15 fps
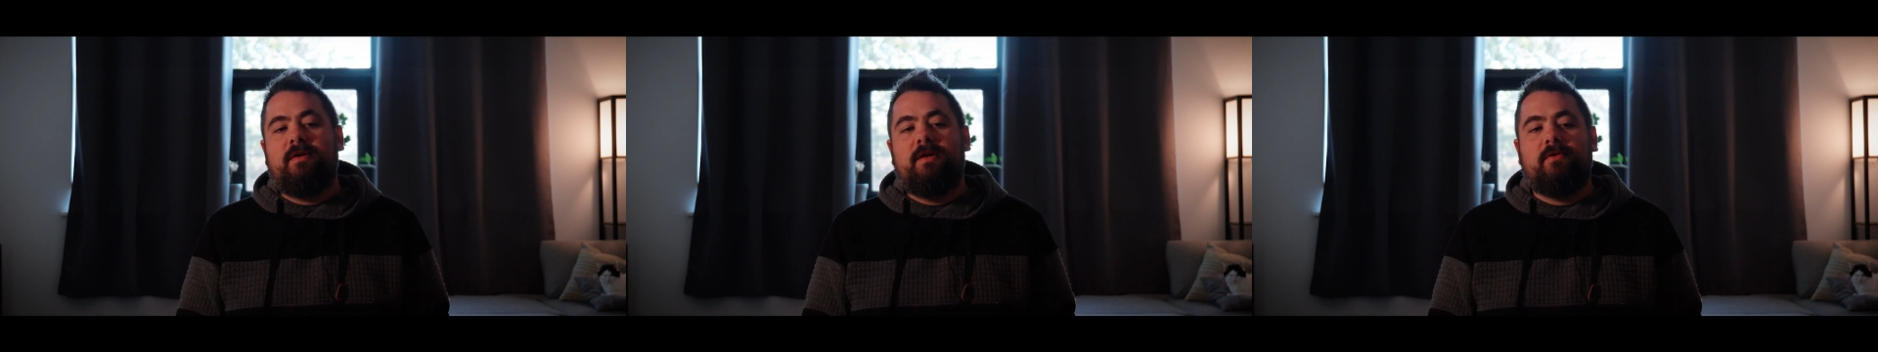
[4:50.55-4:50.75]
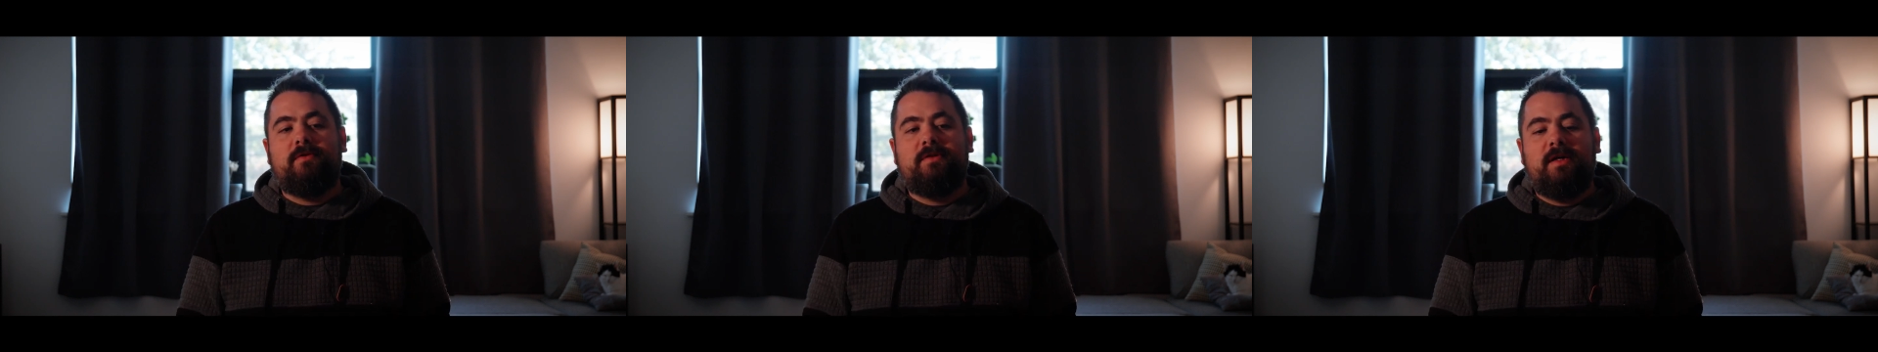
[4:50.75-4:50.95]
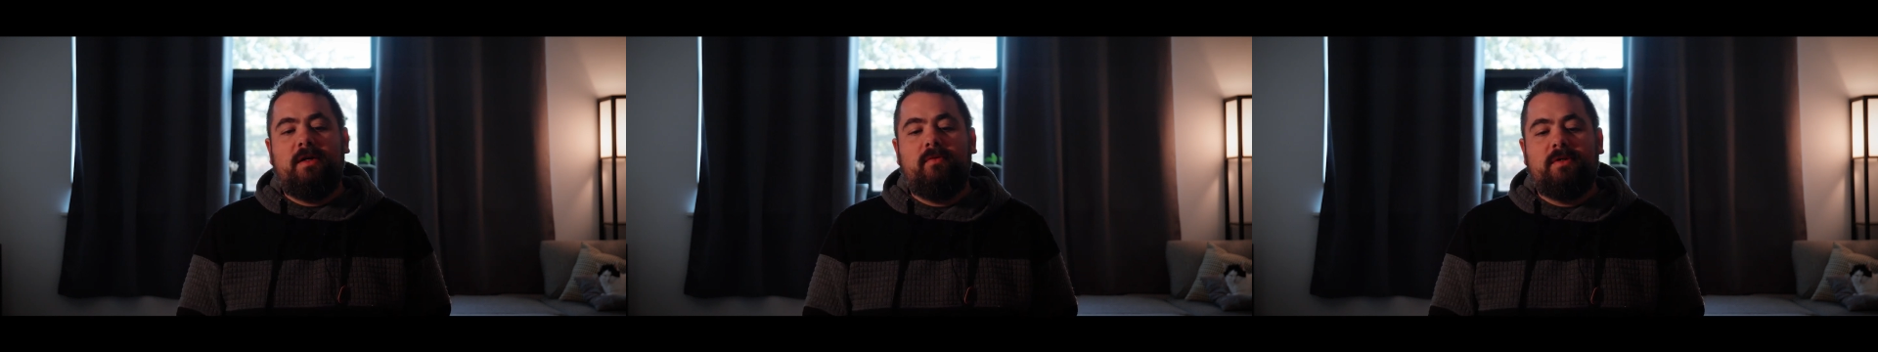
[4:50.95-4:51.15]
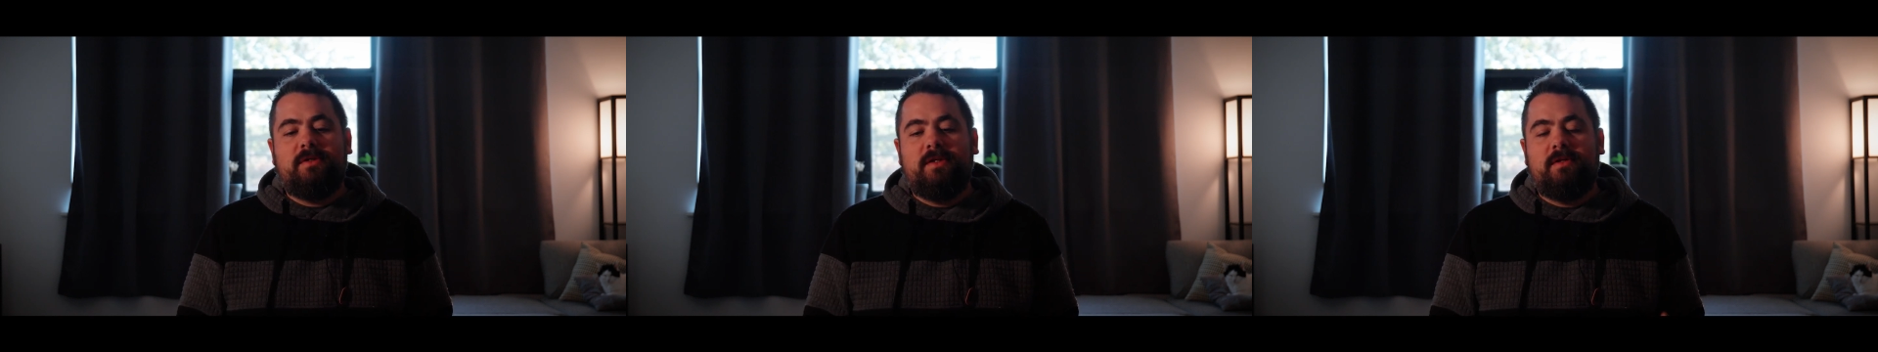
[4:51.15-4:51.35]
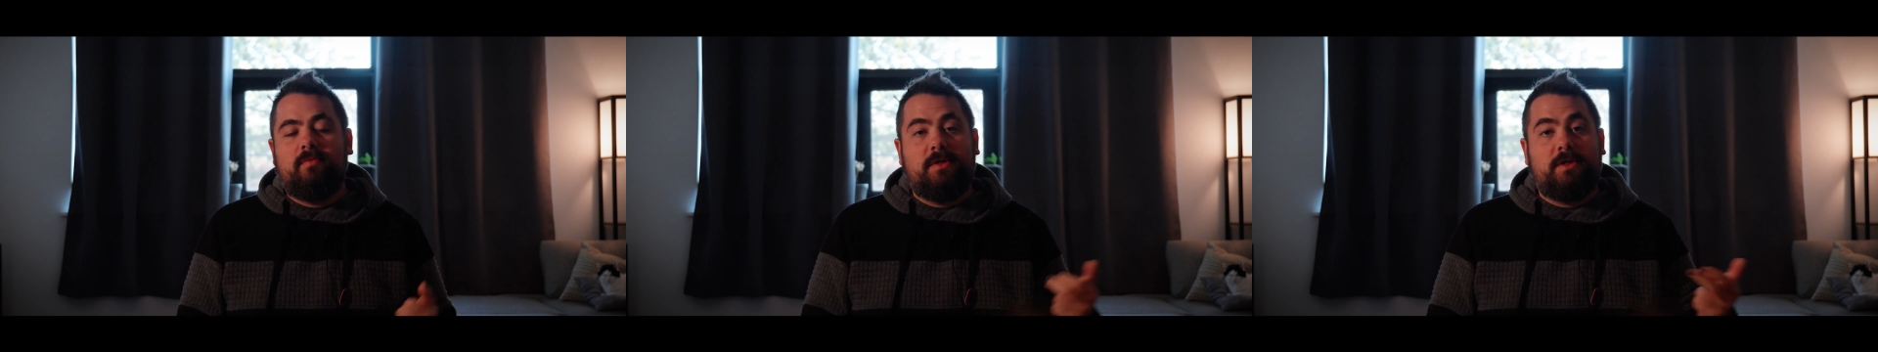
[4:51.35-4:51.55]
kill
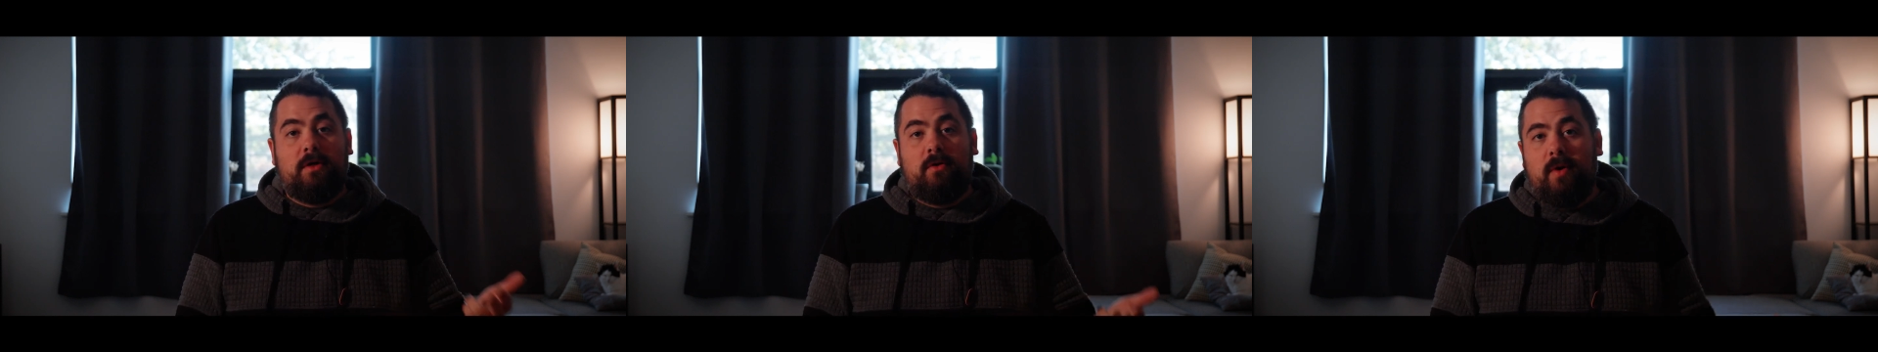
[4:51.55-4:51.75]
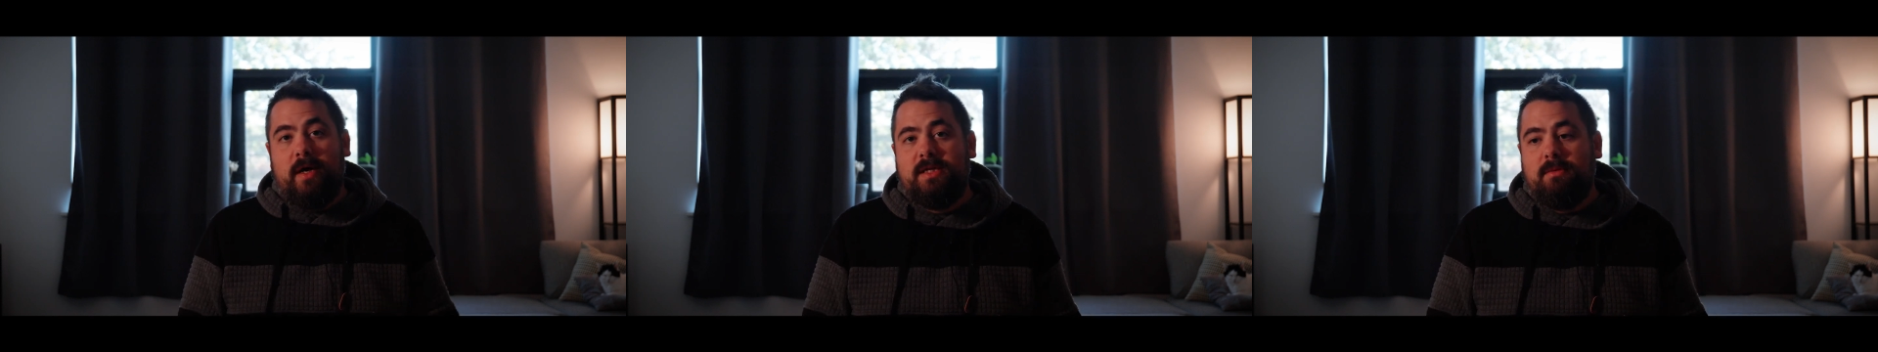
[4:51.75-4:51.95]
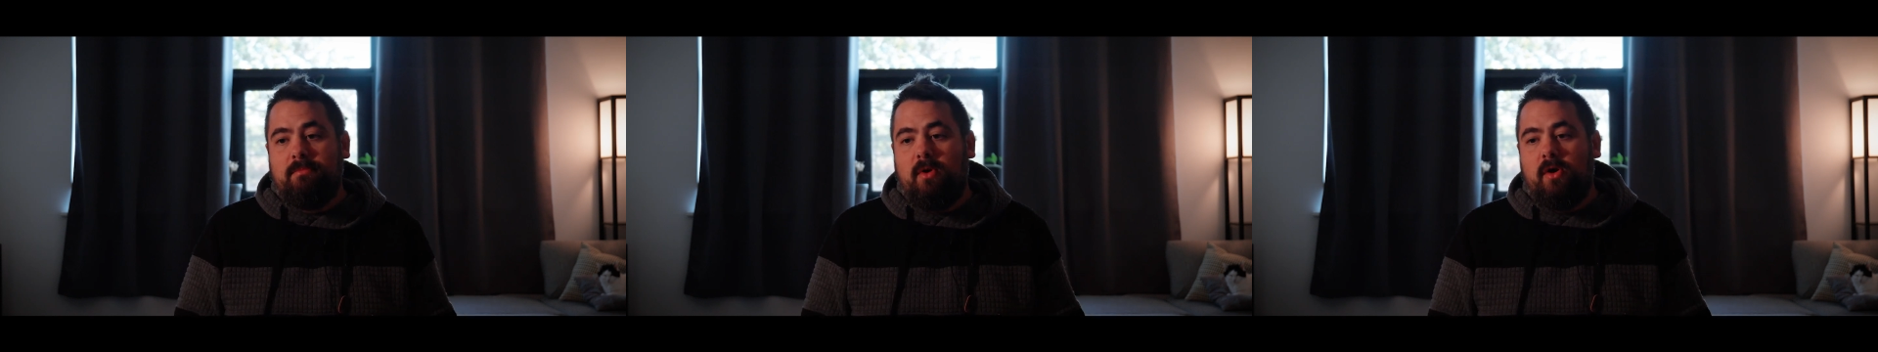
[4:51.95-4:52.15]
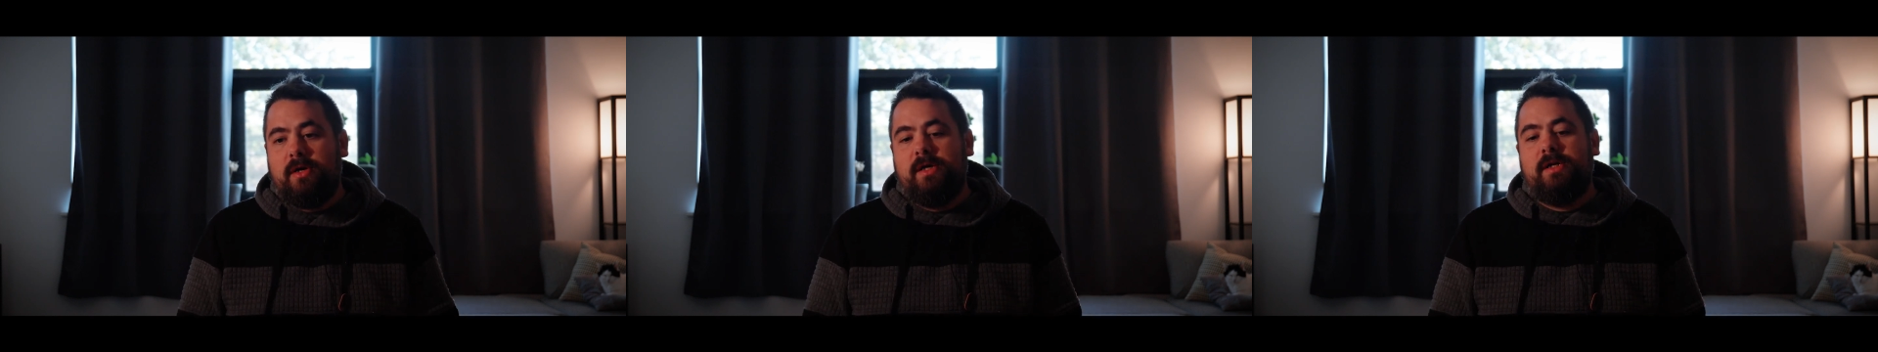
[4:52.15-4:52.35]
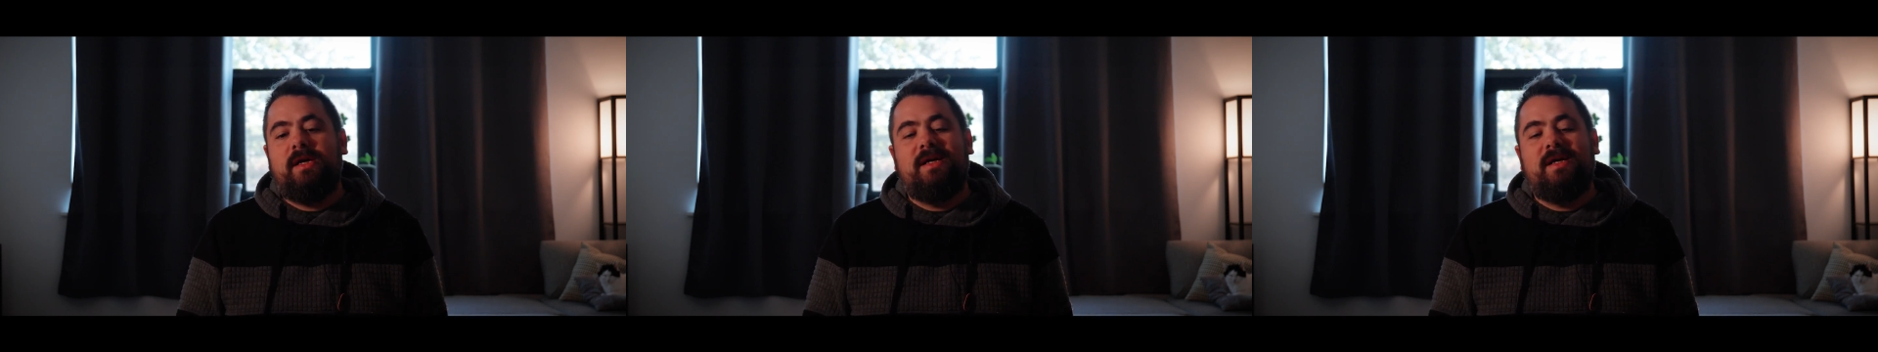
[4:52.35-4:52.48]
sequences, which are great to market.